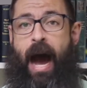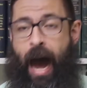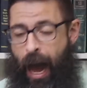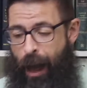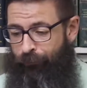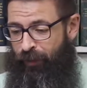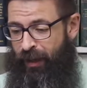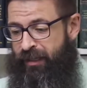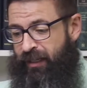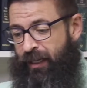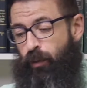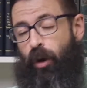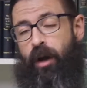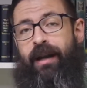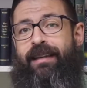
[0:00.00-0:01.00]

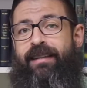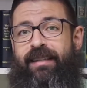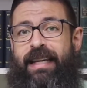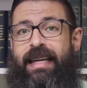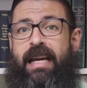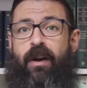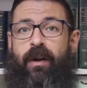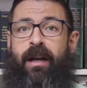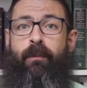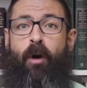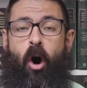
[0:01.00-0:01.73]
Obviously, we're going to see here in a